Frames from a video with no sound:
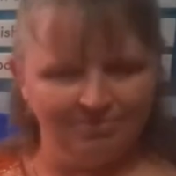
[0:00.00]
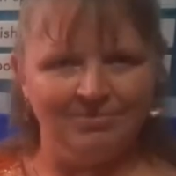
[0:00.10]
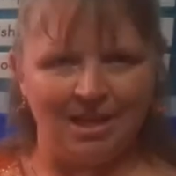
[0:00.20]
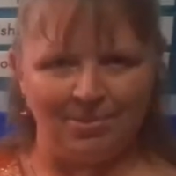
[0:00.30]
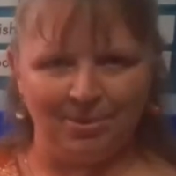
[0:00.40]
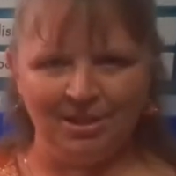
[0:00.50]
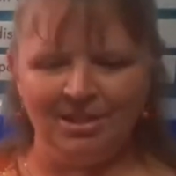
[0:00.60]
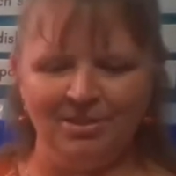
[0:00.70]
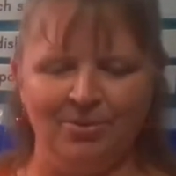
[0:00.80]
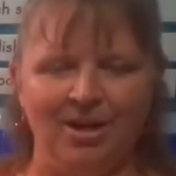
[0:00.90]
I put it in
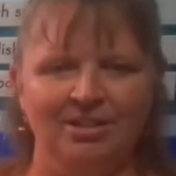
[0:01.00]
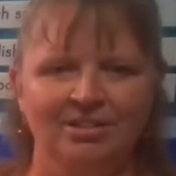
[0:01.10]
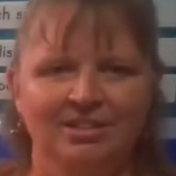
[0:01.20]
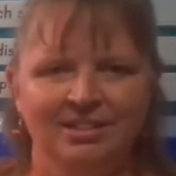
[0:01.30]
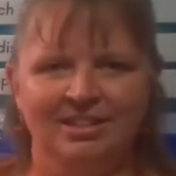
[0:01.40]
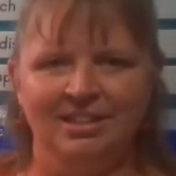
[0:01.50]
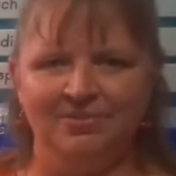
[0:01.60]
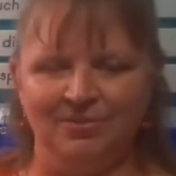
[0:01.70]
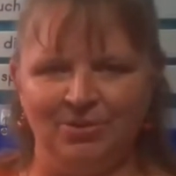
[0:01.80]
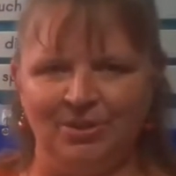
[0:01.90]
the water. It
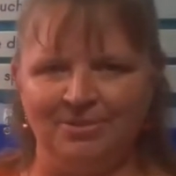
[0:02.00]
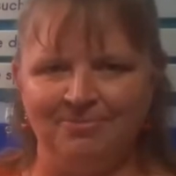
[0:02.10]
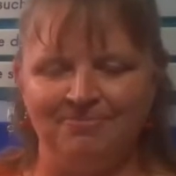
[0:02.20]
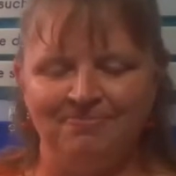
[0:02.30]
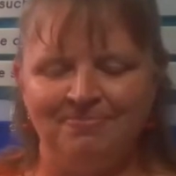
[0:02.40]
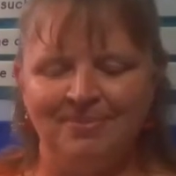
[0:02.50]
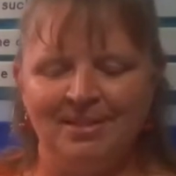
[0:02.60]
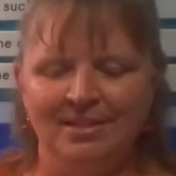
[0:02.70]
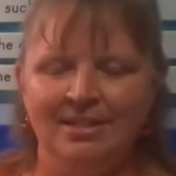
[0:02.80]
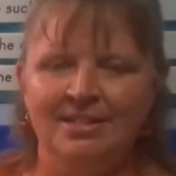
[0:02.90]
floated.
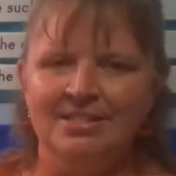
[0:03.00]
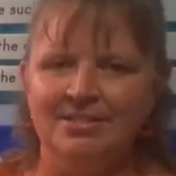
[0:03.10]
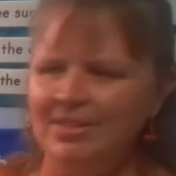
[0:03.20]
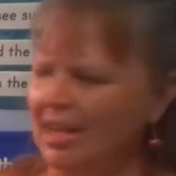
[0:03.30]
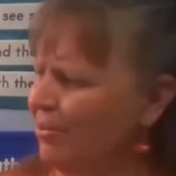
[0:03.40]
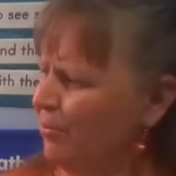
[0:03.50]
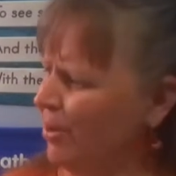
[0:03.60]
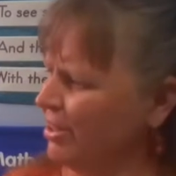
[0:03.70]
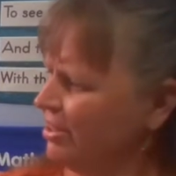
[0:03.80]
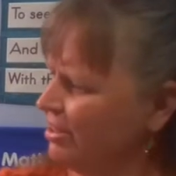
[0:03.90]
So now
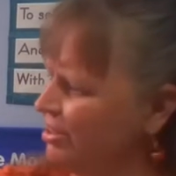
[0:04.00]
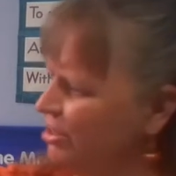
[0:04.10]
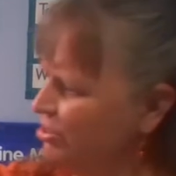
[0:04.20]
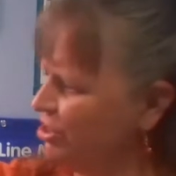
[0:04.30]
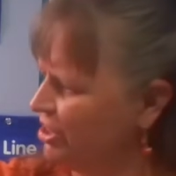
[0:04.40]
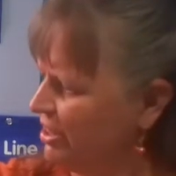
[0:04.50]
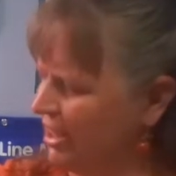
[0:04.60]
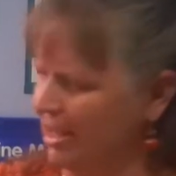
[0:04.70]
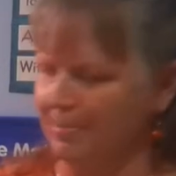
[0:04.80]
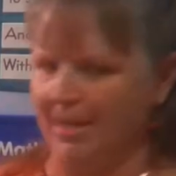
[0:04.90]
what conclusion can
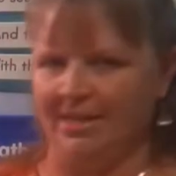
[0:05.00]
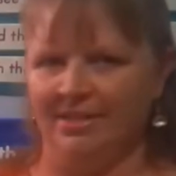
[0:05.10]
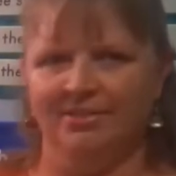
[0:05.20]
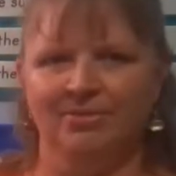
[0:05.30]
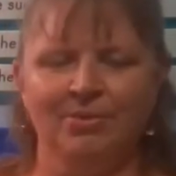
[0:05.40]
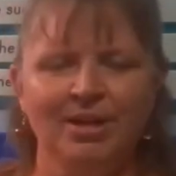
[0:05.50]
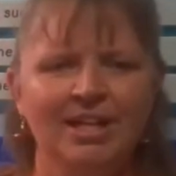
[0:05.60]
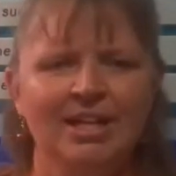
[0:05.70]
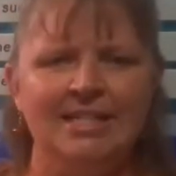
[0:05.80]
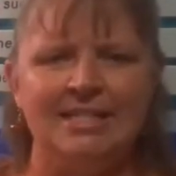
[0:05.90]
I make? What can
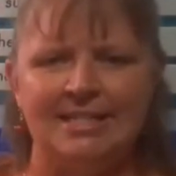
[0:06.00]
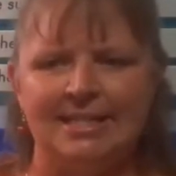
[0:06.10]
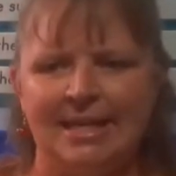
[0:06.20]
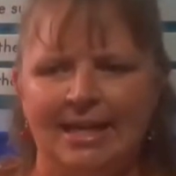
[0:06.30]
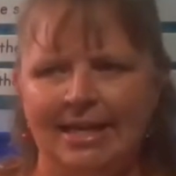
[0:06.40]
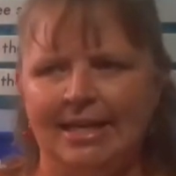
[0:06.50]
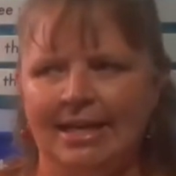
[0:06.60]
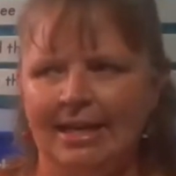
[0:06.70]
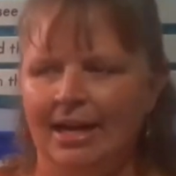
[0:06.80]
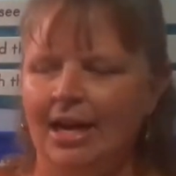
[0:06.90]
I say
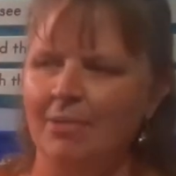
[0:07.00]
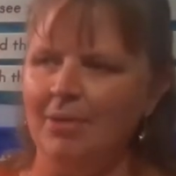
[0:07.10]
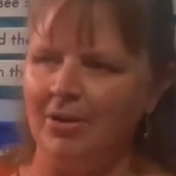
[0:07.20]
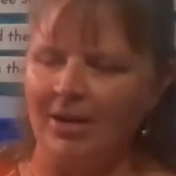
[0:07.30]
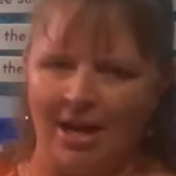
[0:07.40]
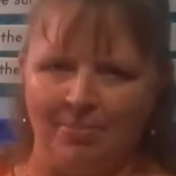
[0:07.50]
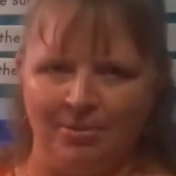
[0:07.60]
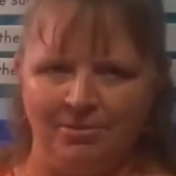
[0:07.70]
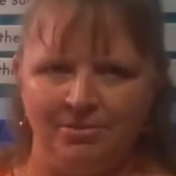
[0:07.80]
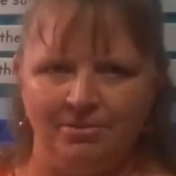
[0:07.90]
about
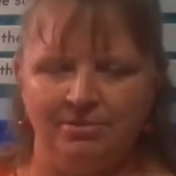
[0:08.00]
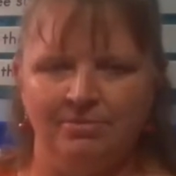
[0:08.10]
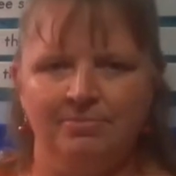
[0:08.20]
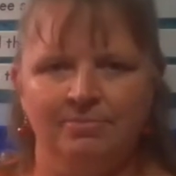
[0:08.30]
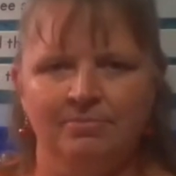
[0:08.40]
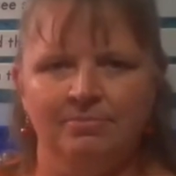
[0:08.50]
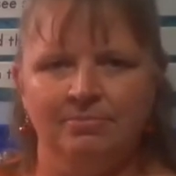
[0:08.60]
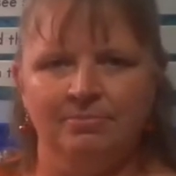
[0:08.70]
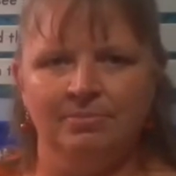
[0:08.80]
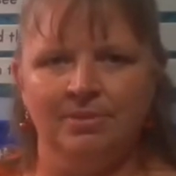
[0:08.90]
apples?
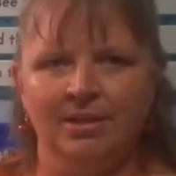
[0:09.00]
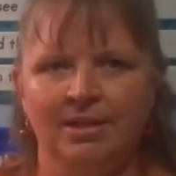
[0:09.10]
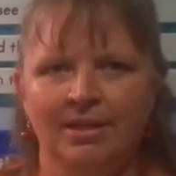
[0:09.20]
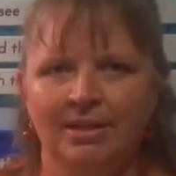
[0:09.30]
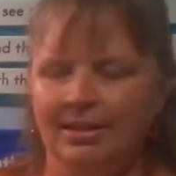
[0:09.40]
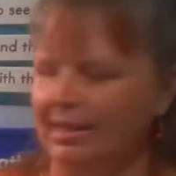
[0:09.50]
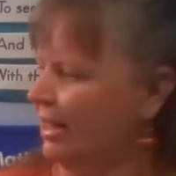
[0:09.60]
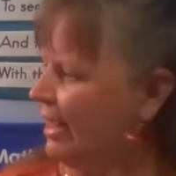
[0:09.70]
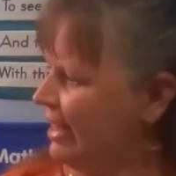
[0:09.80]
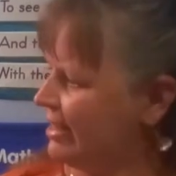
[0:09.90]
Can
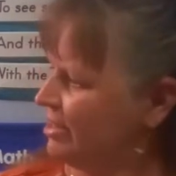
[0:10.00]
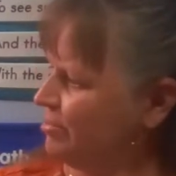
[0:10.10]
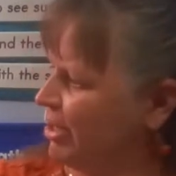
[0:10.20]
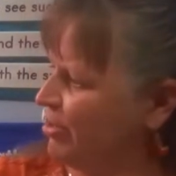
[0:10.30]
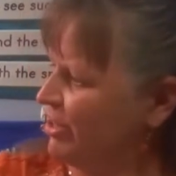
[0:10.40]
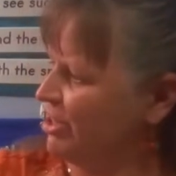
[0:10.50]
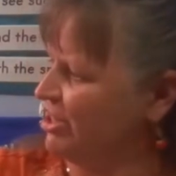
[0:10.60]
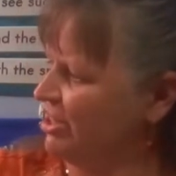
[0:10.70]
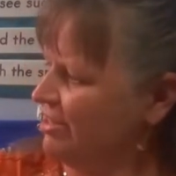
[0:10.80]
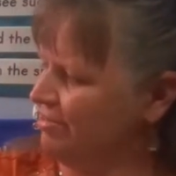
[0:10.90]
I answer my
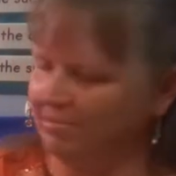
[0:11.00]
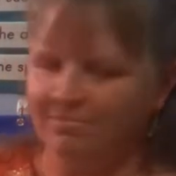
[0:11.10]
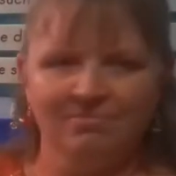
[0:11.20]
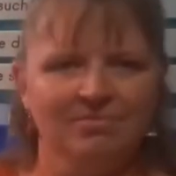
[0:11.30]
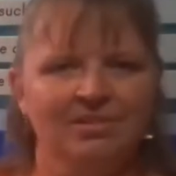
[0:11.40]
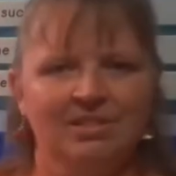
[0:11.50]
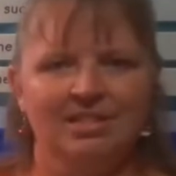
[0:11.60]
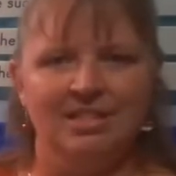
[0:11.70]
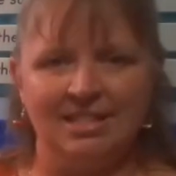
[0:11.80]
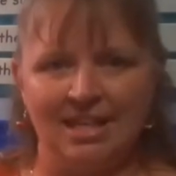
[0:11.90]
question?
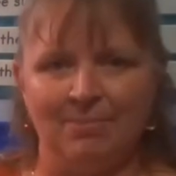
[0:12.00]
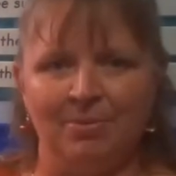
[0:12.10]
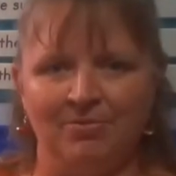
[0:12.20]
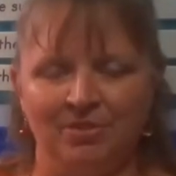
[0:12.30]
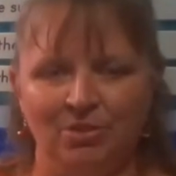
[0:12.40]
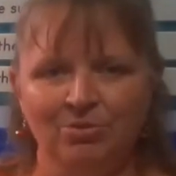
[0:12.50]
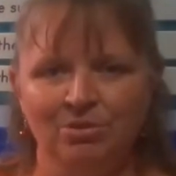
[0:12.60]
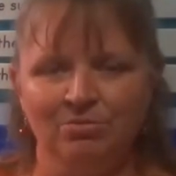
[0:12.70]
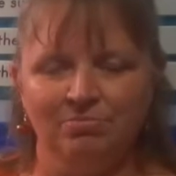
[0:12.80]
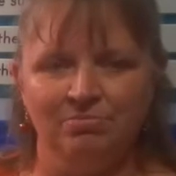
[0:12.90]
Does the apple float?
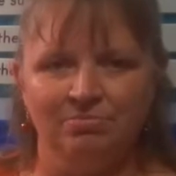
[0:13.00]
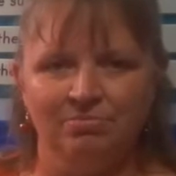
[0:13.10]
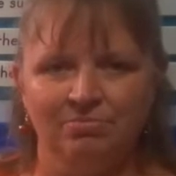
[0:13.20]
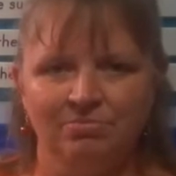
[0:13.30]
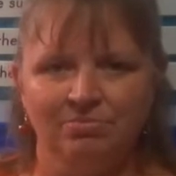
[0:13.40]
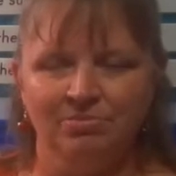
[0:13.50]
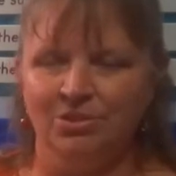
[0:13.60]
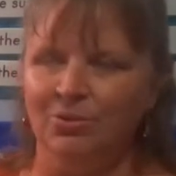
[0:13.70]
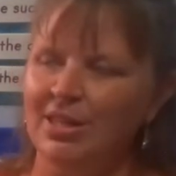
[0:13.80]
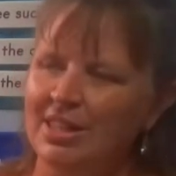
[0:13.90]
Do
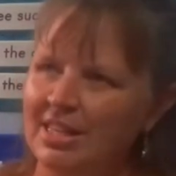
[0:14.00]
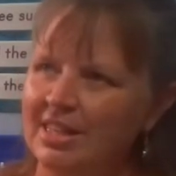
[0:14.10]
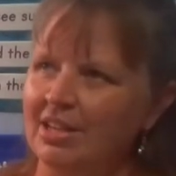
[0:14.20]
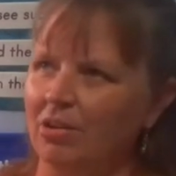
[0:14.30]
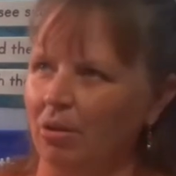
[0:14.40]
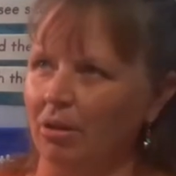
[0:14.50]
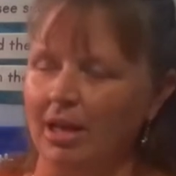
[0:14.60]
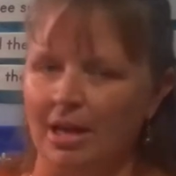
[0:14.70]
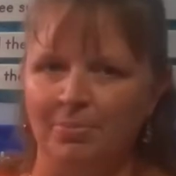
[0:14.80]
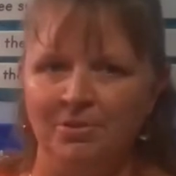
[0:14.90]
I think that all
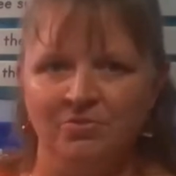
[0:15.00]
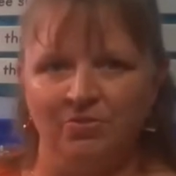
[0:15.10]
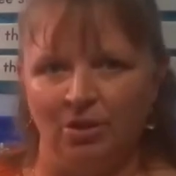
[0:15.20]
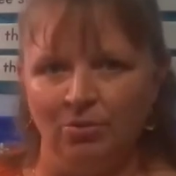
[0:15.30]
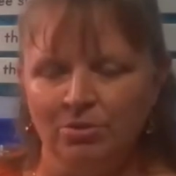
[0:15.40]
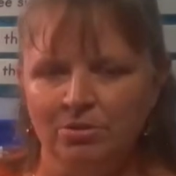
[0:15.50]
apples float?